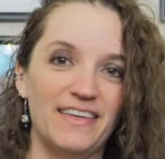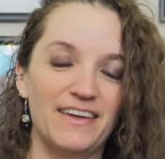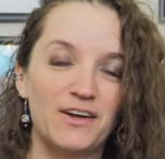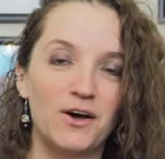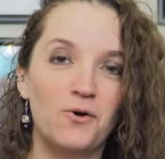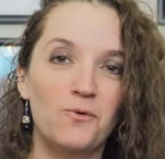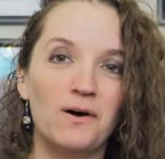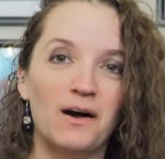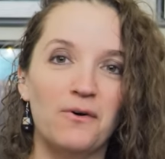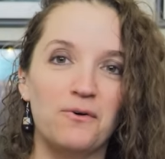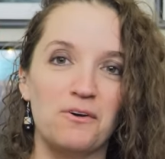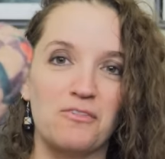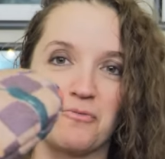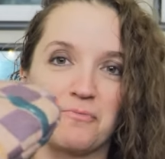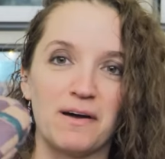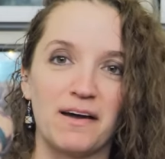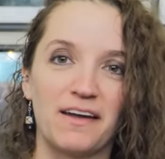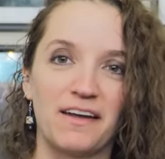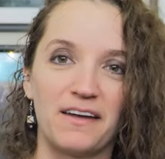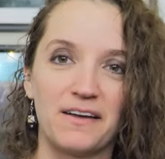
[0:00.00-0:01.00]
They go well with
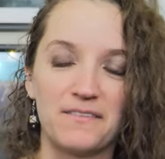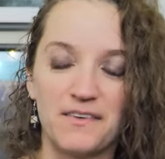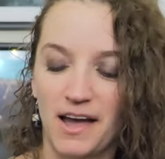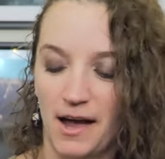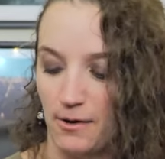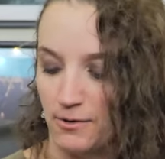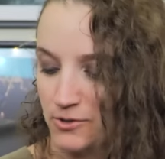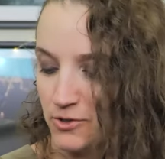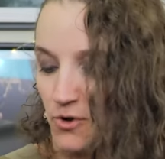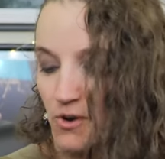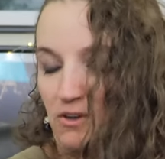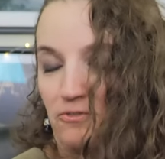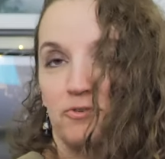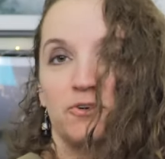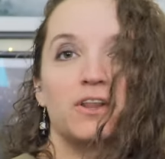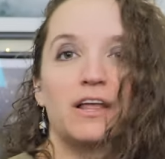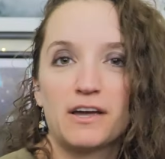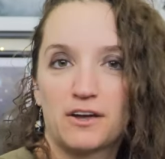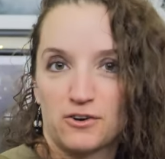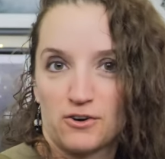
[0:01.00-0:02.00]
my, I was going
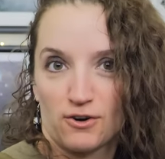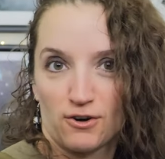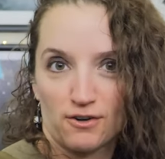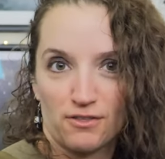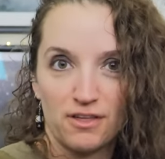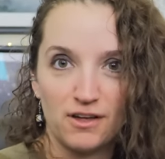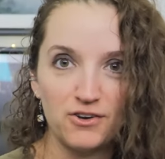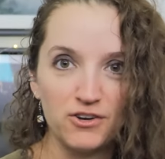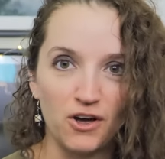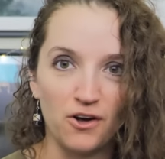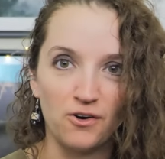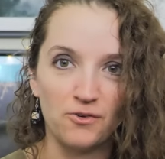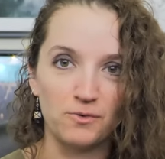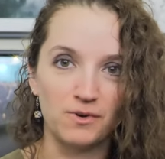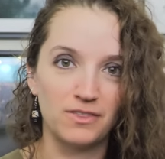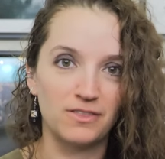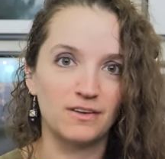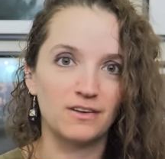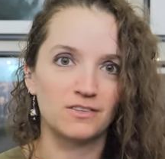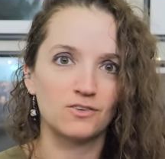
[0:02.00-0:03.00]
for like an earthy tone
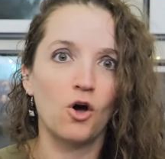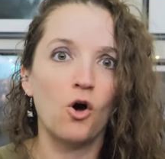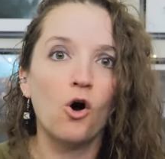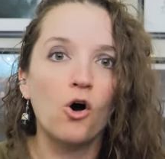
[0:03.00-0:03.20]
with this.